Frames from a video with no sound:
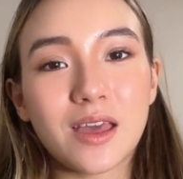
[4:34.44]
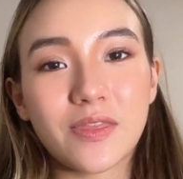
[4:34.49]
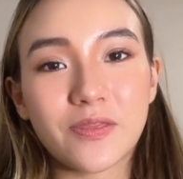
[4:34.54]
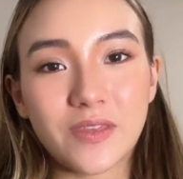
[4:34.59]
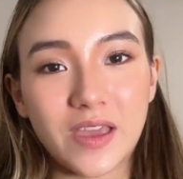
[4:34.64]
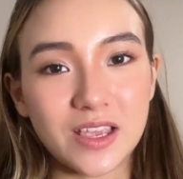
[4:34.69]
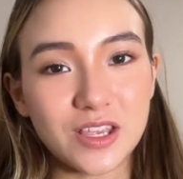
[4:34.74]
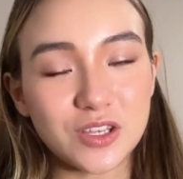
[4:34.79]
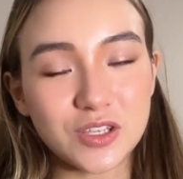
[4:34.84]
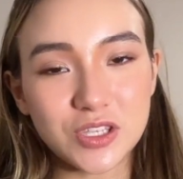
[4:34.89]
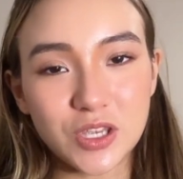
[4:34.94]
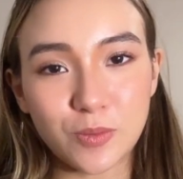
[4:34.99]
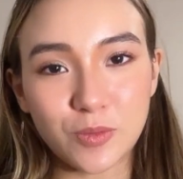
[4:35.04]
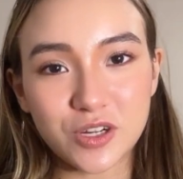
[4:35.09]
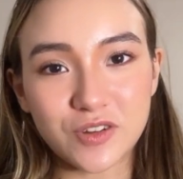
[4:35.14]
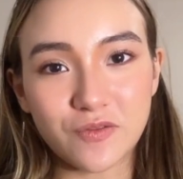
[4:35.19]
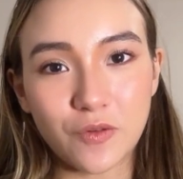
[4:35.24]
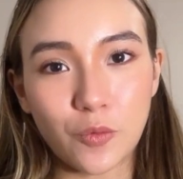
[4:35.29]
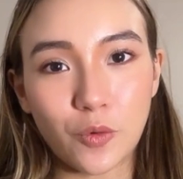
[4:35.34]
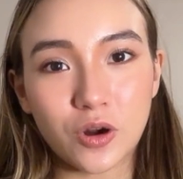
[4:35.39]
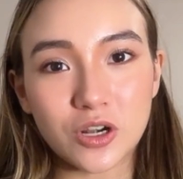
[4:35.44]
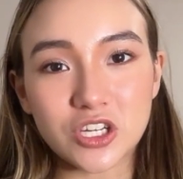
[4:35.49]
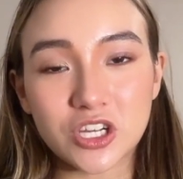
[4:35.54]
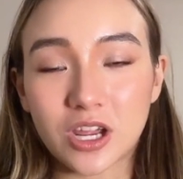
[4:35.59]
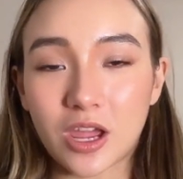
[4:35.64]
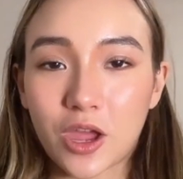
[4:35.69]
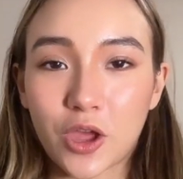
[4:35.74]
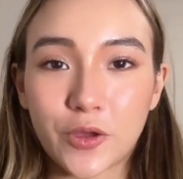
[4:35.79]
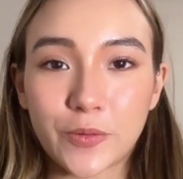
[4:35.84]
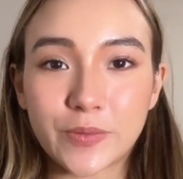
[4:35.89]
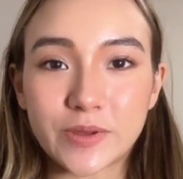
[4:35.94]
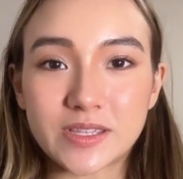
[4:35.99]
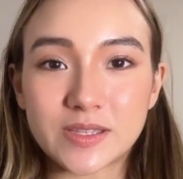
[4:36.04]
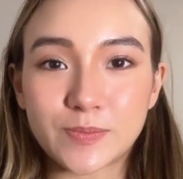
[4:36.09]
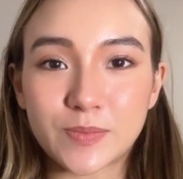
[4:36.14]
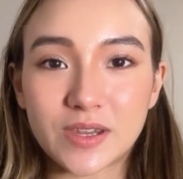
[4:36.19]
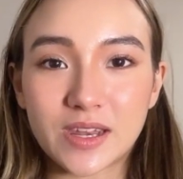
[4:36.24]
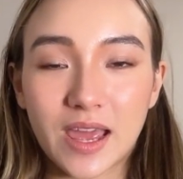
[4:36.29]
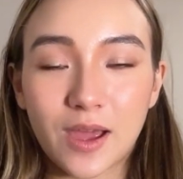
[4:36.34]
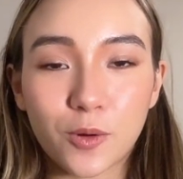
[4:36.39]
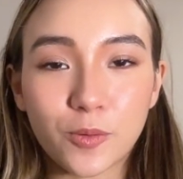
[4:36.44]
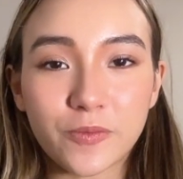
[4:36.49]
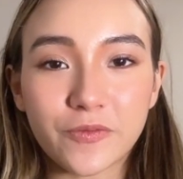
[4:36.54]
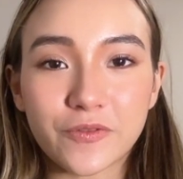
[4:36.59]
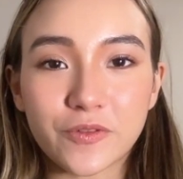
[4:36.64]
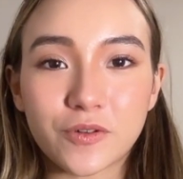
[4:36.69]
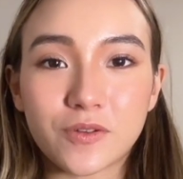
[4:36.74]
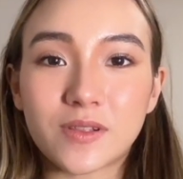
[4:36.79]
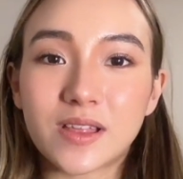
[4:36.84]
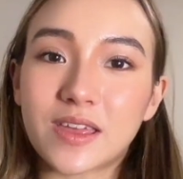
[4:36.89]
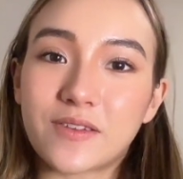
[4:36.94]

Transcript: Thank you so much for watching. I hope it's been helpful.